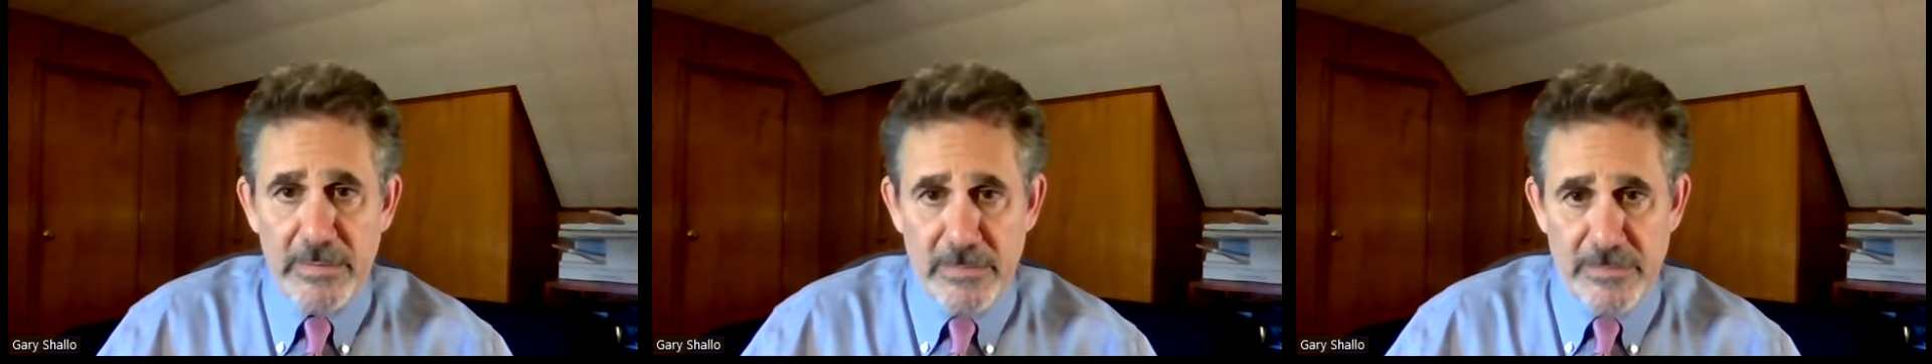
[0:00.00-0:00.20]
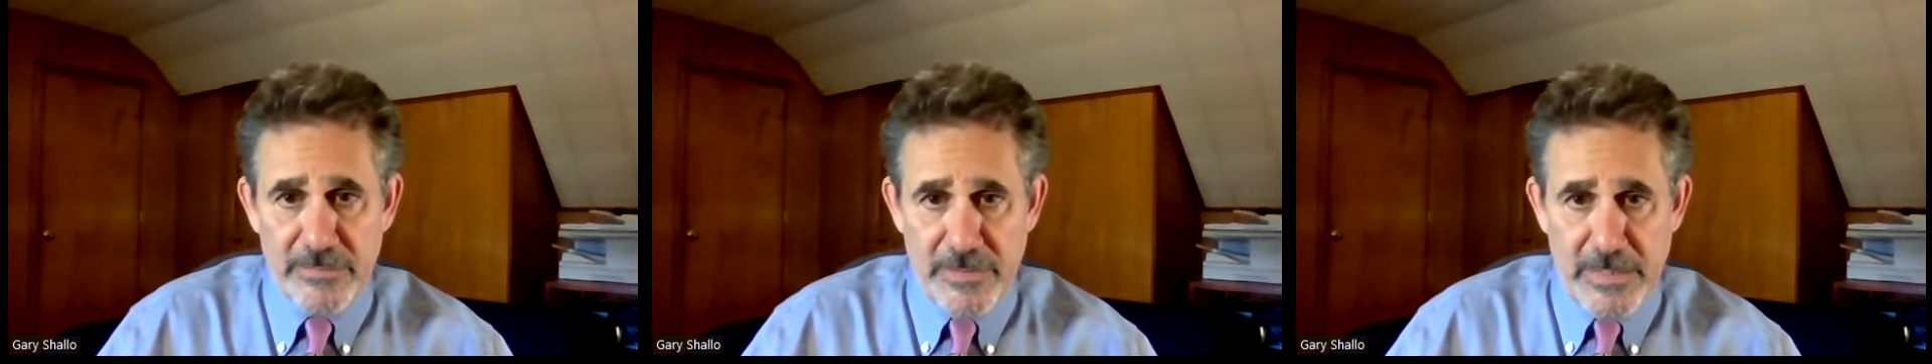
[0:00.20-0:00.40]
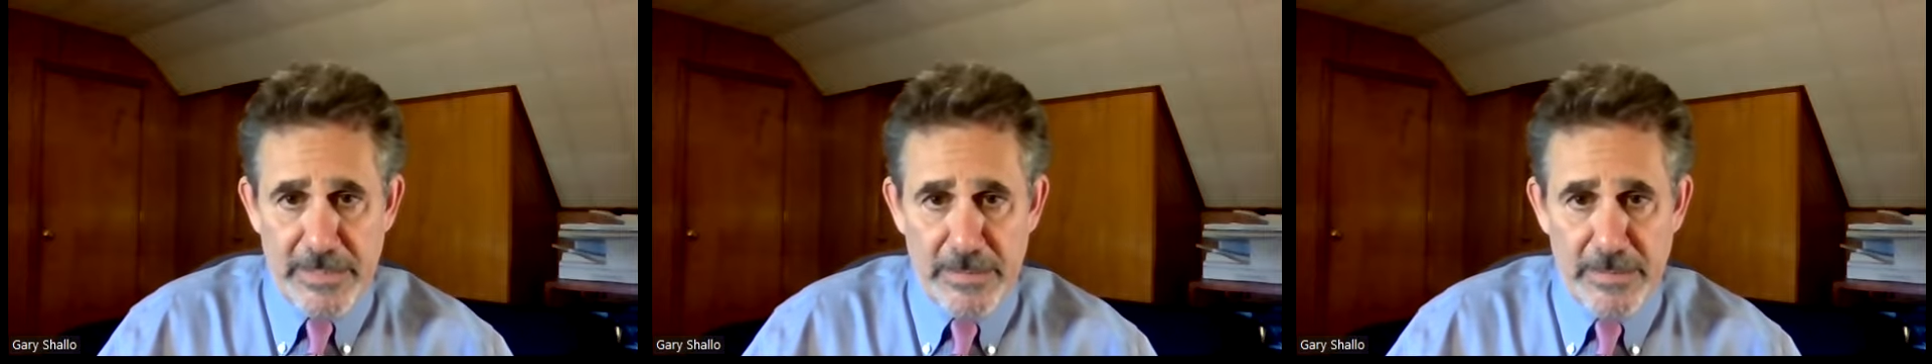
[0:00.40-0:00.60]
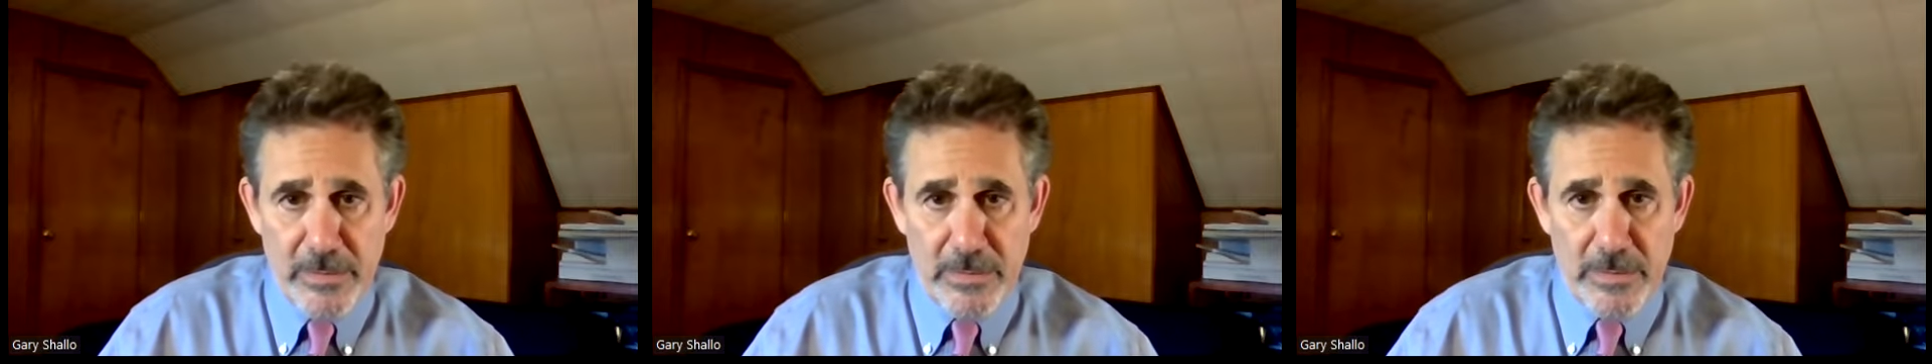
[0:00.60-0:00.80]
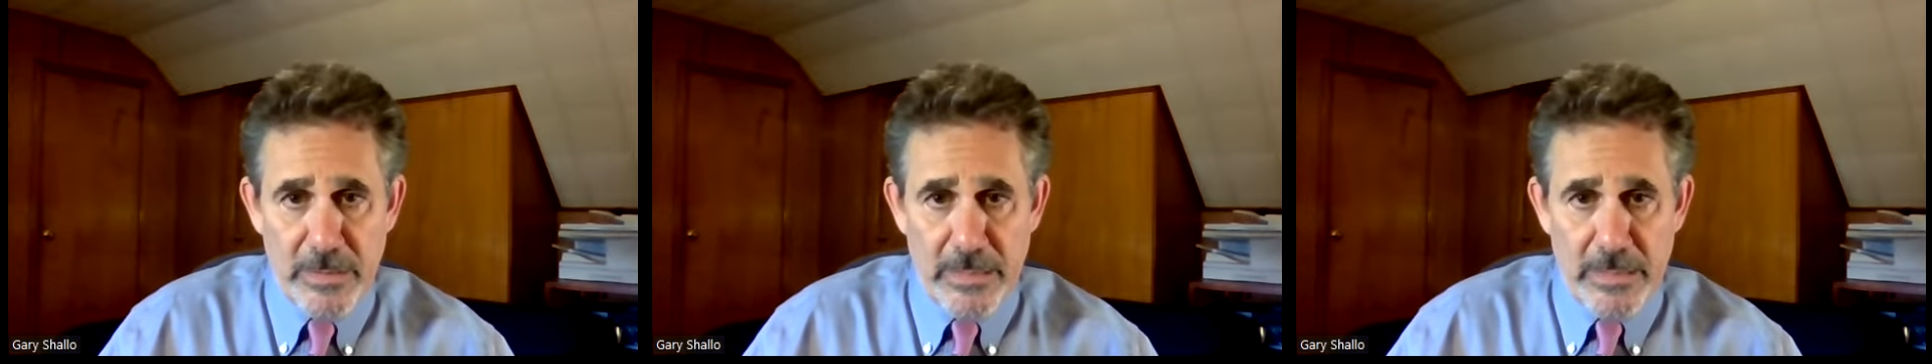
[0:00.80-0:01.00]
to find
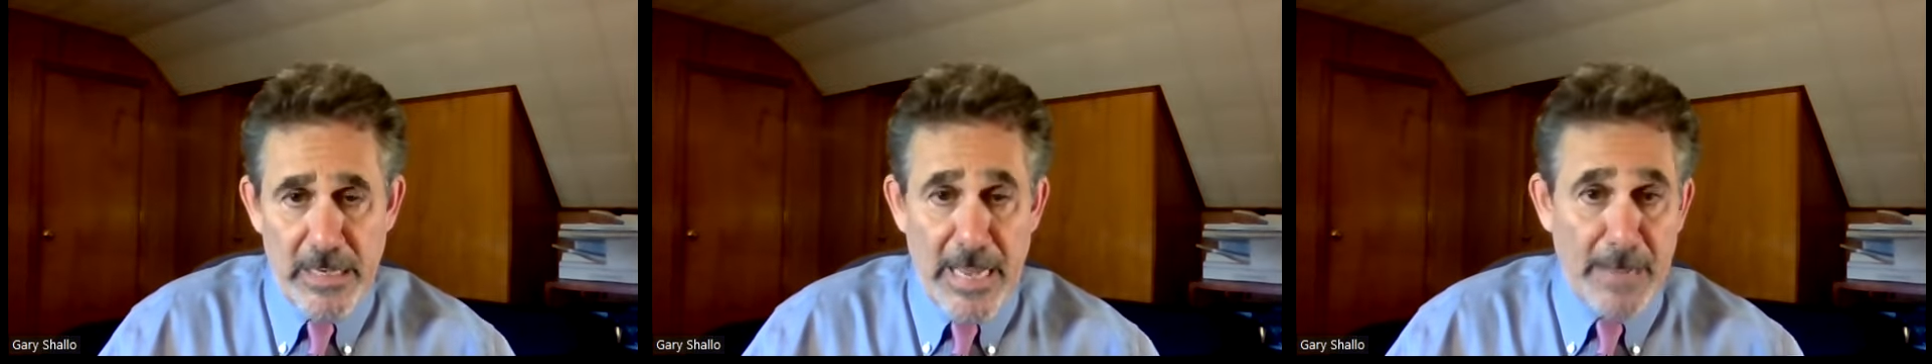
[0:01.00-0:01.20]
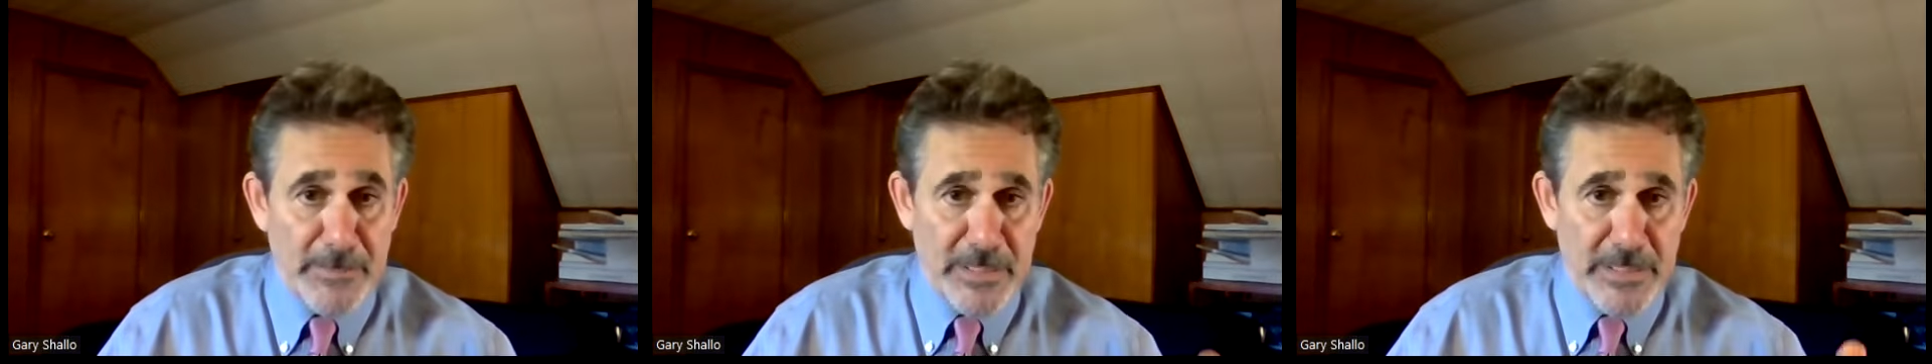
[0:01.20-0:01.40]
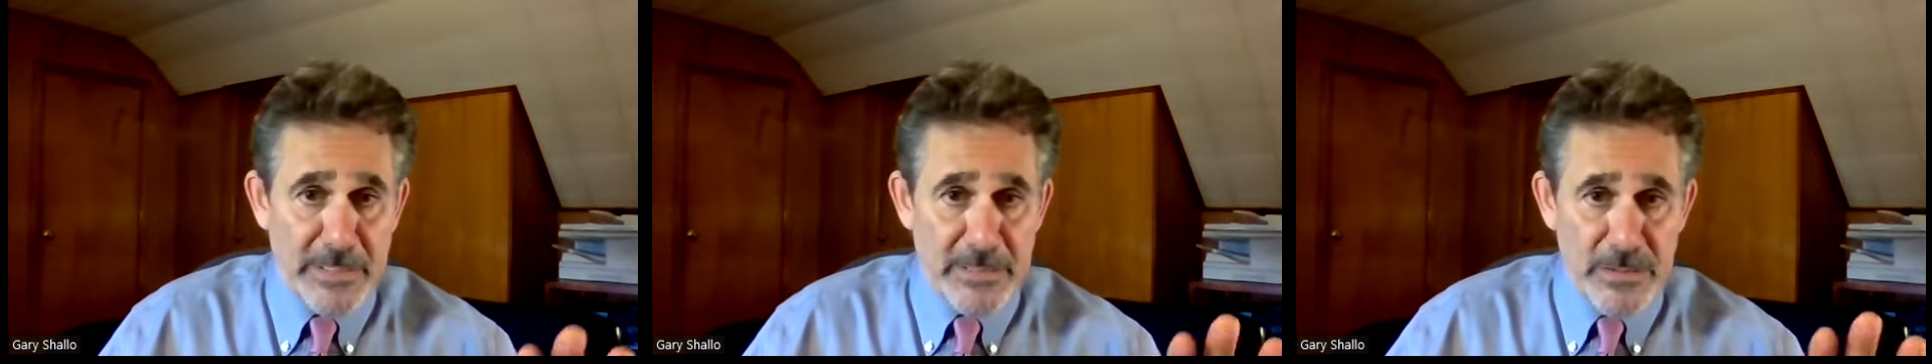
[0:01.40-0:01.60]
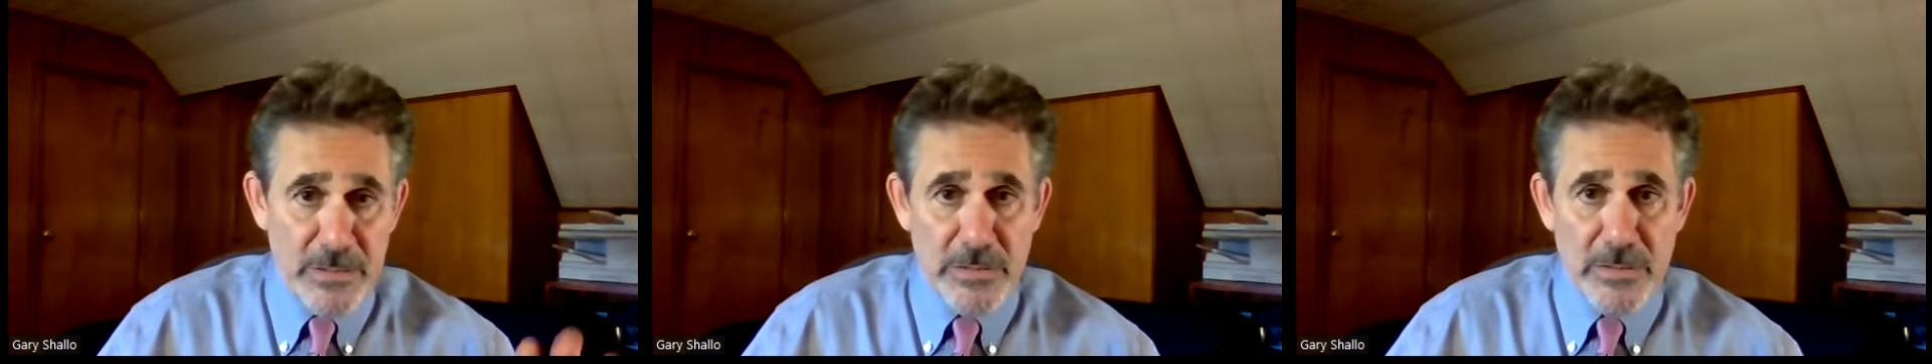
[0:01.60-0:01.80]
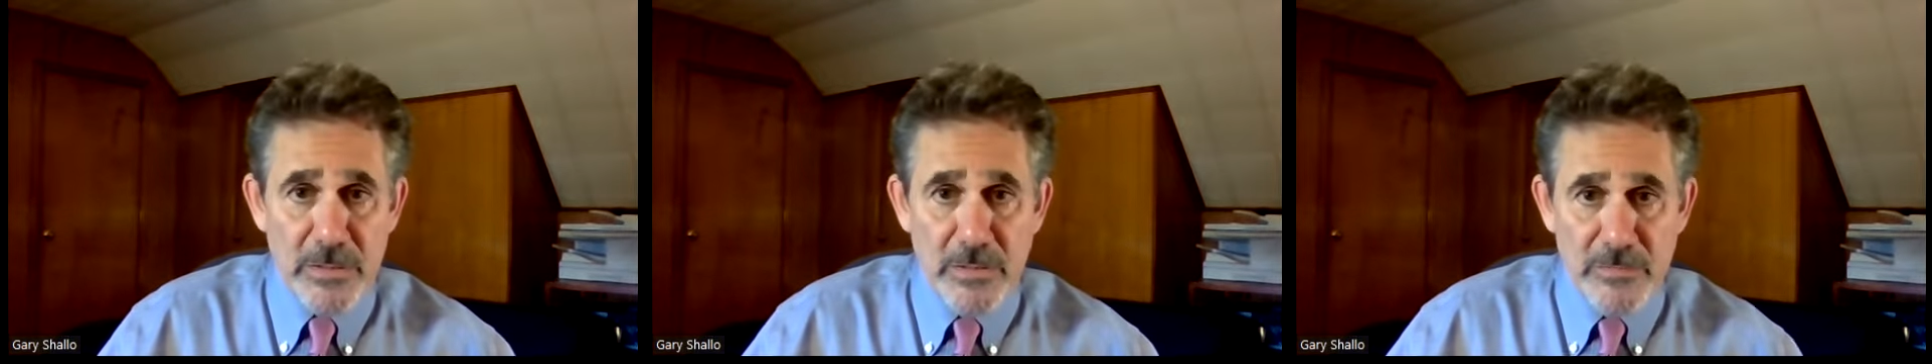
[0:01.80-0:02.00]

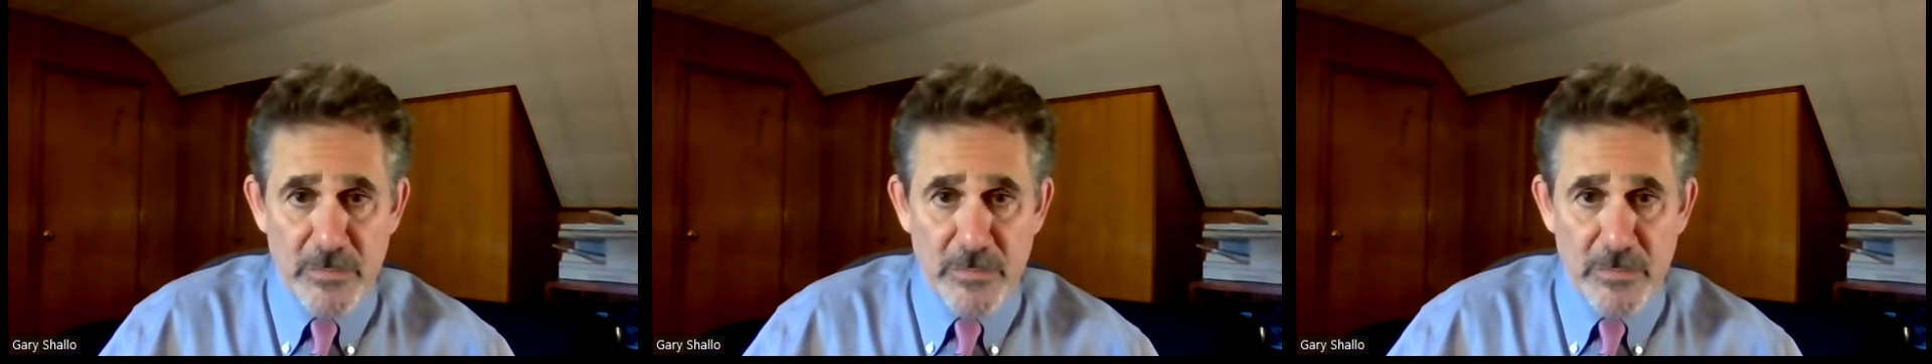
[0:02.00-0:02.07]
applicants